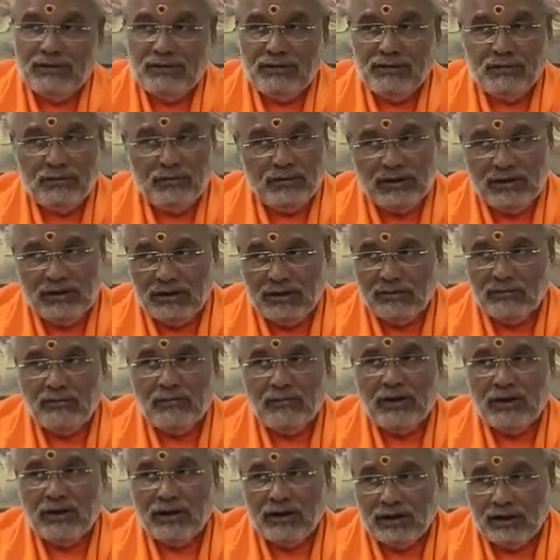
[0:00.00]
You can
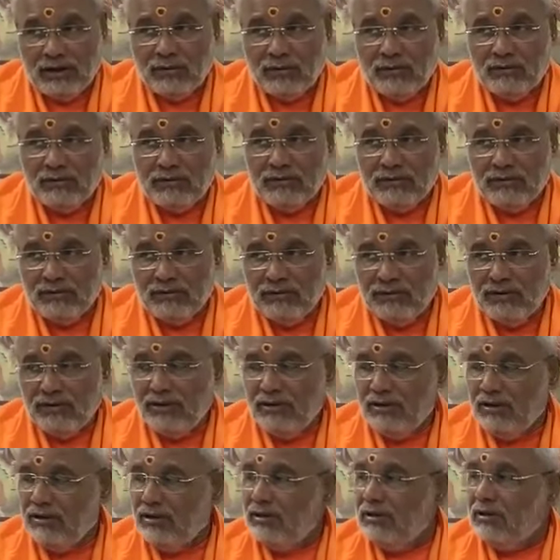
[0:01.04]
make out
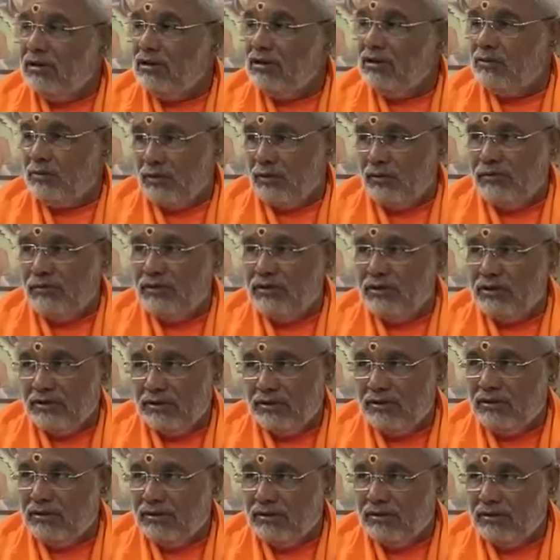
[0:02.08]
that this
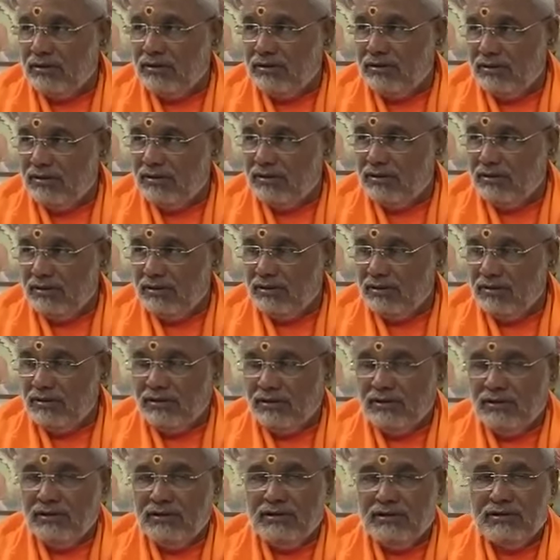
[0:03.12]
professor
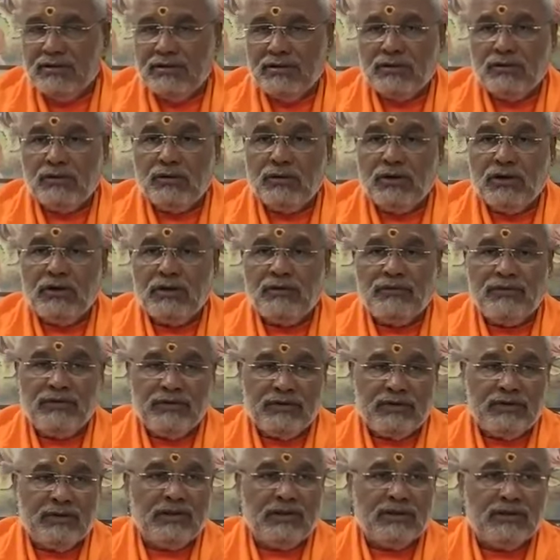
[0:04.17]
is good at
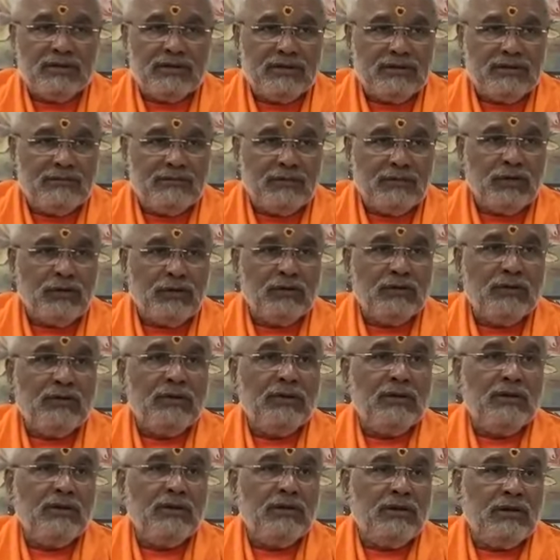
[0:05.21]
physics because
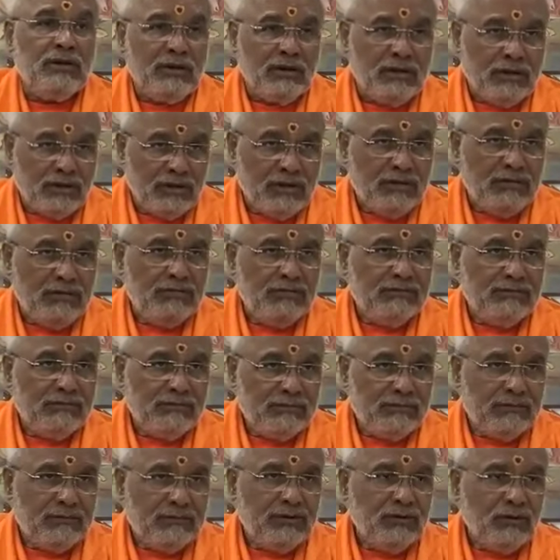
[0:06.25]
he has a degree,
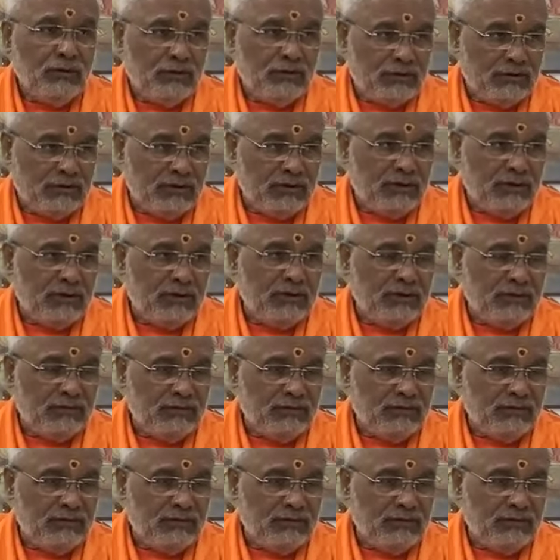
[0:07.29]
doctorate